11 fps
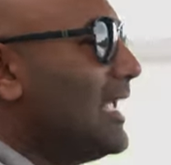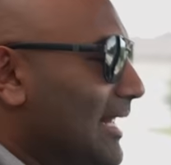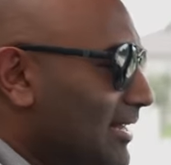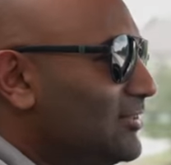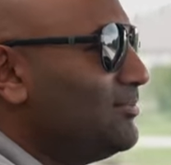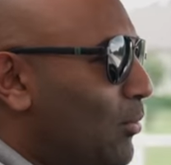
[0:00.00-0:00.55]

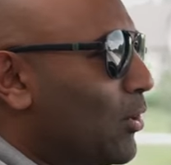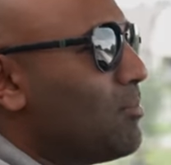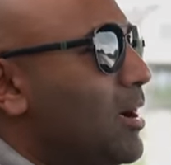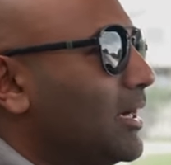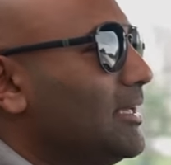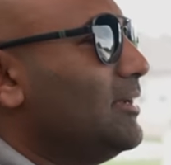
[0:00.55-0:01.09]
It is more
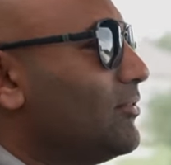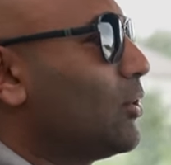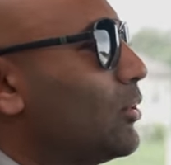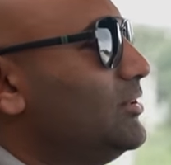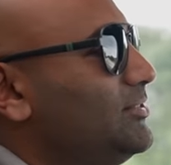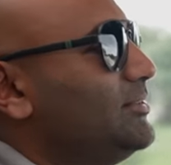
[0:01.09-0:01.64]
money, of
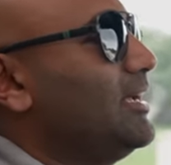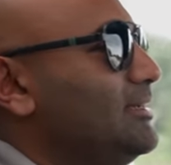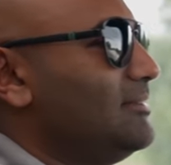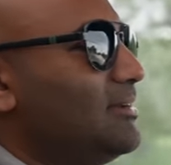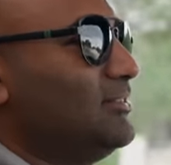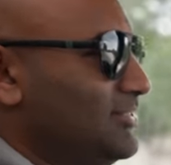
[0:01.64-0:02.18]
course, I
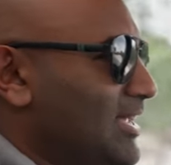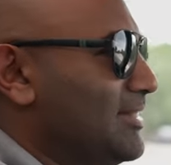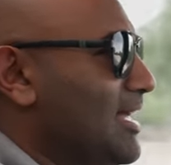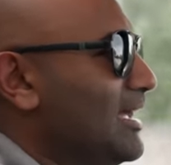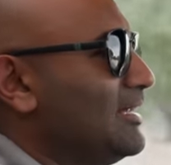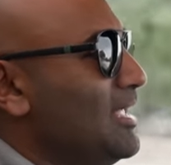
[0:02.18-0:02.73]

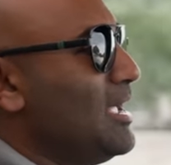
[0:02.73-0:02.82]
understand that,